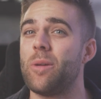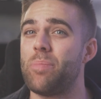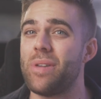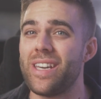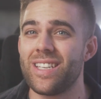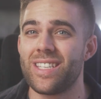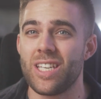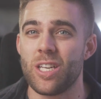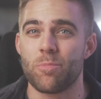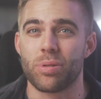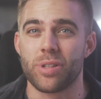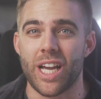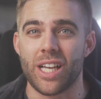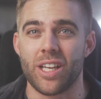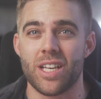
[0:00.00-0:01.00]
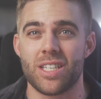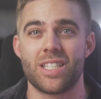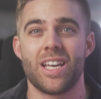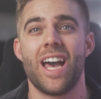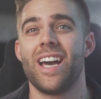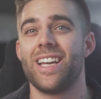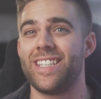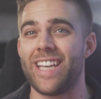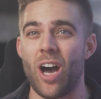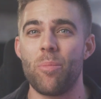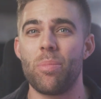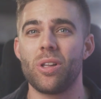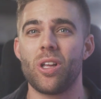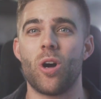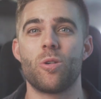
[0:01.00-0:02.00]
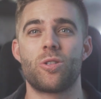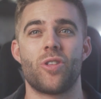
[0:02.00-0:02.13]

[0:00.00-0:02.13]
PC playlist down below,